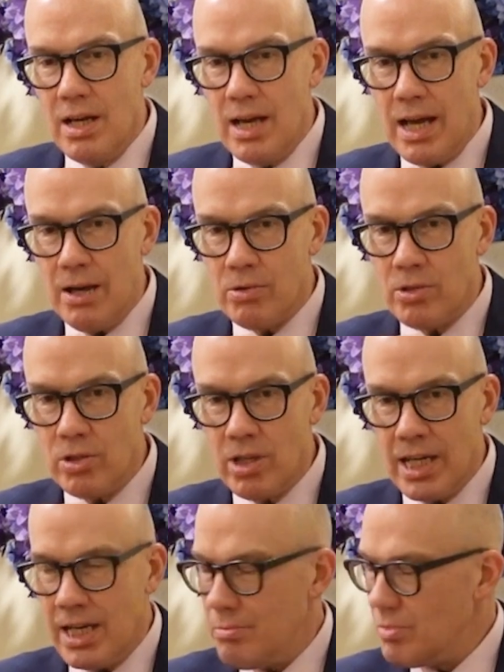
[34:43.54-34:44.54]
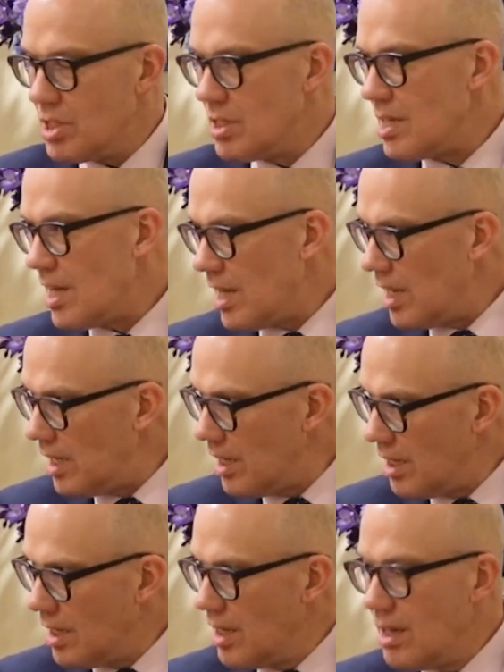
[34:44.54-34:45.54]
how good I am
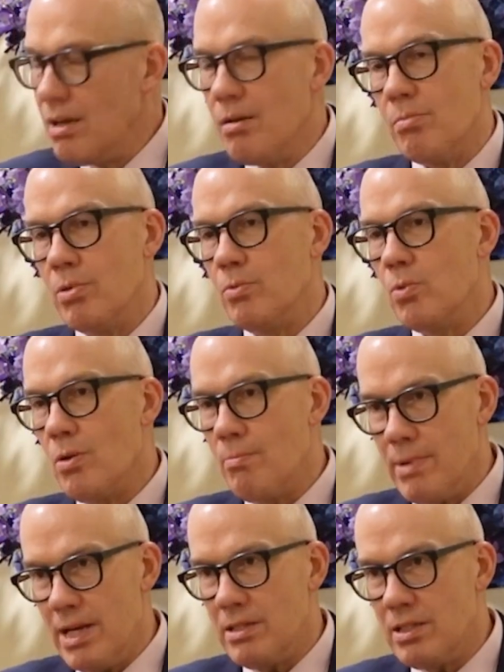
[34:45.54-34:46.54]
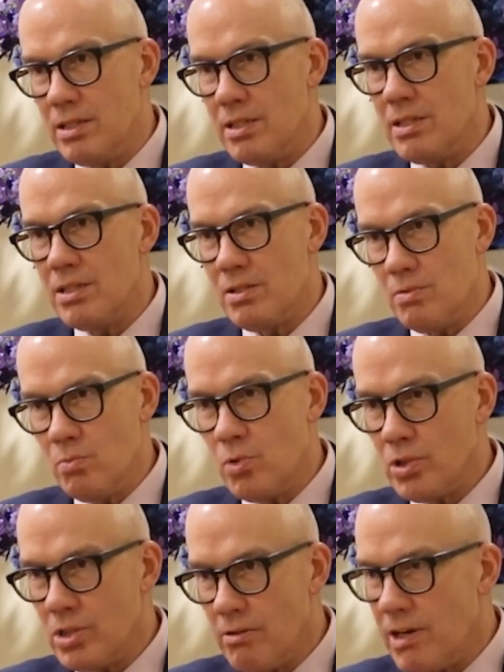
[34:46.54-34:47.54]
today, but what matters is
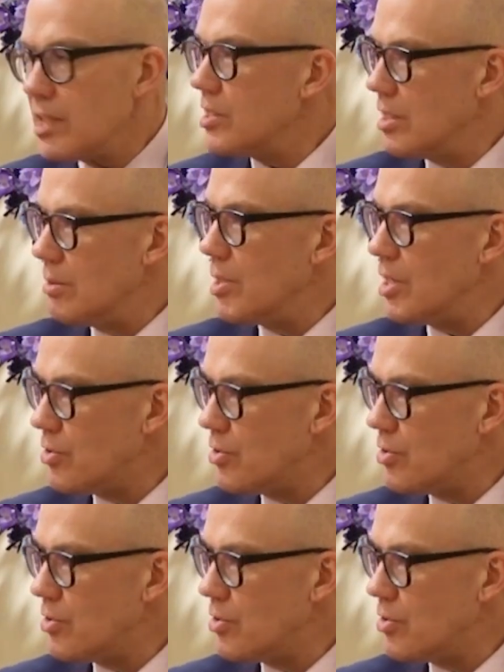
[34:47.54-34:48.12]
what direction am I